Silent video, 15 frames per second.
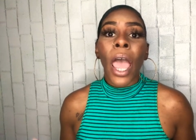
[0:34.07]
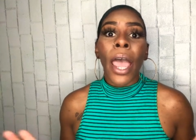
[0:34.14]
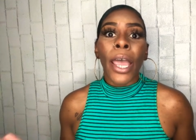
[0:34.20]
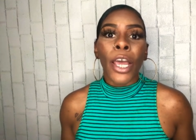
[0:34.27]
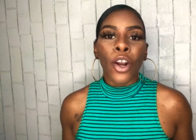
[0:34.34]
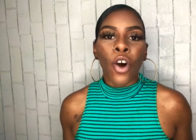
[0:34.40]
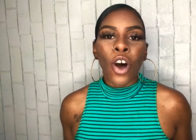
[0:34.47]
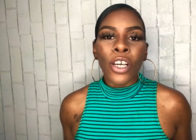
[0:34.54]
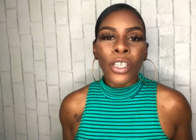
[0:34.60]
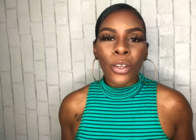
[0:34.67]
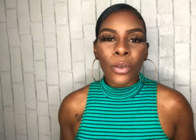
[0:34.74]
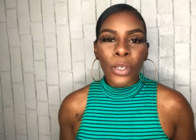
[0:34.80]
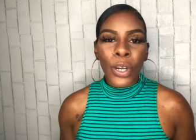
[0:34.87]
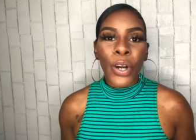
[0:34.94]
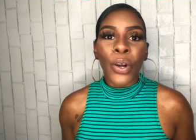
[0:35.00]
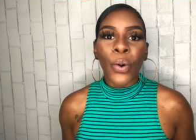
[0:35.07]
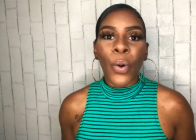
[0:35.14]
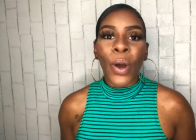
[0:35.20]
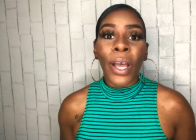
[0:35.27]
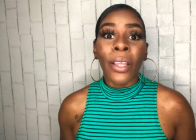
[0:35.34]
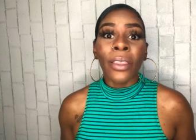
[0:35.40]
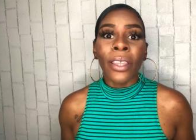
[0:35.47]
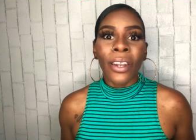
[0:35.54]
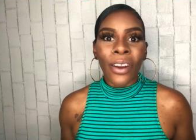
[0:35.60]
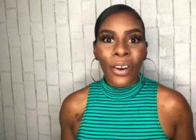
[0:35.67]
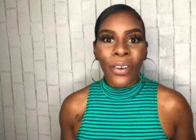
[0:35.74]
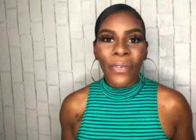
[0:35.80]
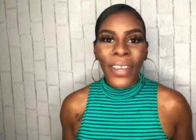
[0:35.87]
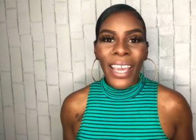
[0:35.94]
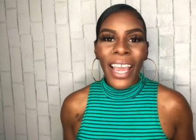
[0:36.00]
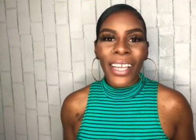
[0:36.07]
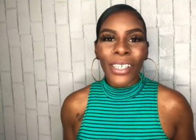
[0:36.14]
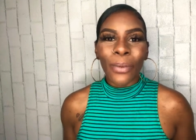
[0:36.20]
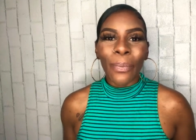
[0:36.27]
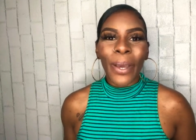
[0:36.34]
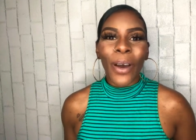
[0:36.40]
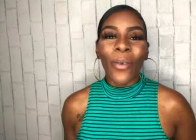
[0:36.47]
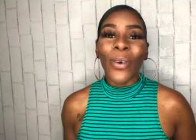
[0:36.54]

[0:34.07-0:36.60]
and also turn on the notification bell,